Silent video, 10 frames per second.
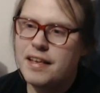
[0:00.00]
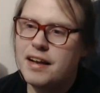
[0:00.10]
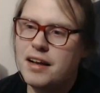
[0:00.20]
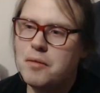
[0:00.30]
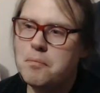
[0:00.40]

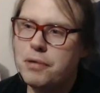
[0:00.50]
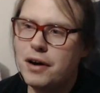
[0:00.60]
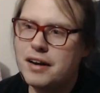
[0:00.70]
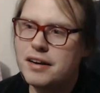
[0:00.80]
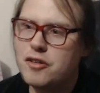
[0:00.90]
But
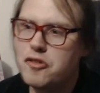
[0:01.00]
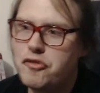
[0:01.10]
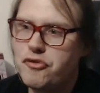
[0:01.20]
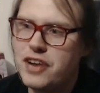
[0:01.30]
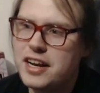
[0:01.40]

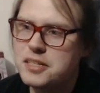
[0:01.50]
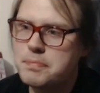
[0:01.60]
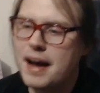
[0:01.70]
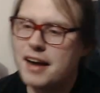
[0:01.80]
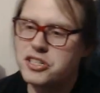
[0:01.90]
Faye's
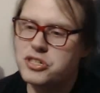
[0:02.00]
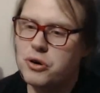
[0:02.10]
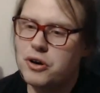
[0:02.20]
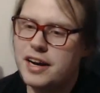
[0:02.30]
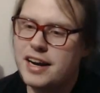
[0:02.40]

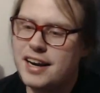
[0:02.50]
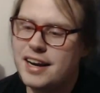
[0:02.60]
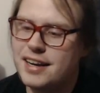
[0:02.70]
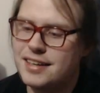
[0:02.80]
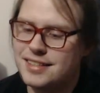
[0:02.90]
backstory
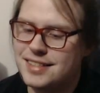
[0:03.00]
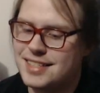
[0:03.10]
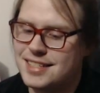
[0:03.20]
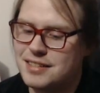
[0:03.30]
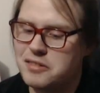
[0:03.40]
is
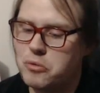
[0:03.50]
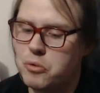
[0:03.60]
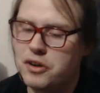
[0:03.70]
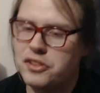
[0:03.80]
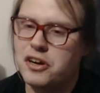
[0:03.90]
one of
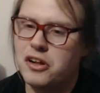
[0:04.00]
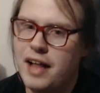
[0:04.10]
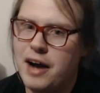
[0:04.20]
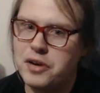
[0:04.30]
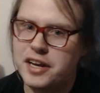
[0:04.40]
the
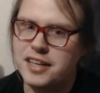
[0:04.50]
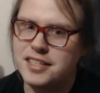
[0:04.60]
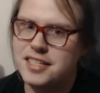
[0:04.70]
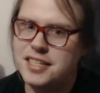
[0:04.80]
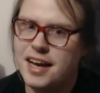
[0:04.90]
cloudiest,
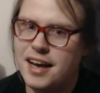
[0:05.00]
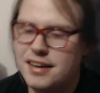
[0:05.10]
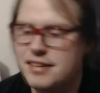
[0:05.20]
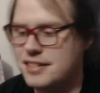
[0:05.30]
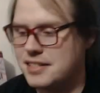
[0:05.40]

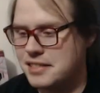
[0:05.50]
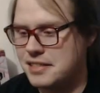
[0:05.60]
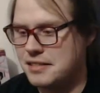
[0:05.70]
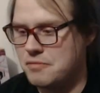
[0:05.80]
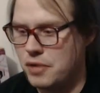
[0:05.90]
and
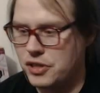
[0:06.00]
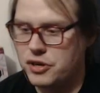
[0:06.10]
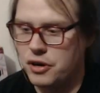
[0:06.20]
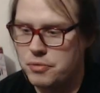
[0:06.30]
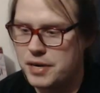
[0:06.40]
with good
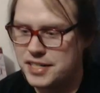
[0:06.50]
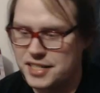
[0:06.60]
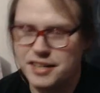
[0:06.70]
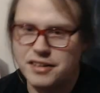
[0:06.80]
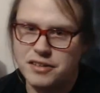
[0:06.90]
reason.
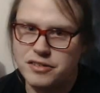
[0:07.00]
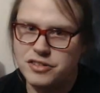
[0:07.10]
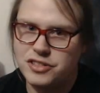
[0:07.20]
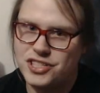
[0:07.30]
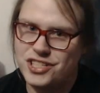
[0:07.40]

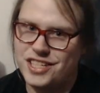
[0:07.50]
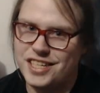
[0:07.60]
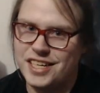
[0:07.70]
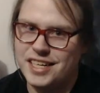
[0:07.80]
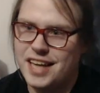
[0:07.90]
She
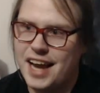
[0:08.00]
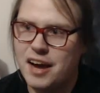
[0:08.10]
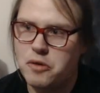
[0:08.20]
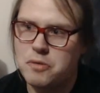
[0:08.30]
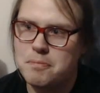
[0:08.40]
can't
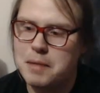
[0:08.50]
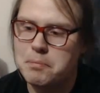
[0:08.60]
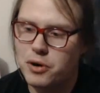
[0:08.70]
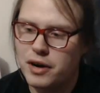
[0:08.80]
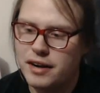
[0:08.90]
remember it.